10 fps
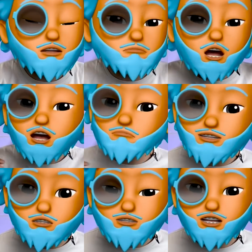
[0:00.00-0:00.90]
But I've
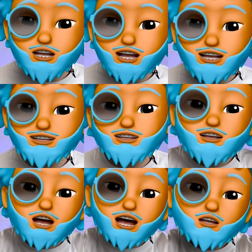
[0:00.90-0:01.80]
been Dr. Klekt,
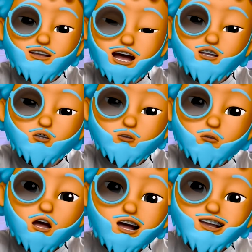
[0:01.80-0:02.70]
and I'll catch you all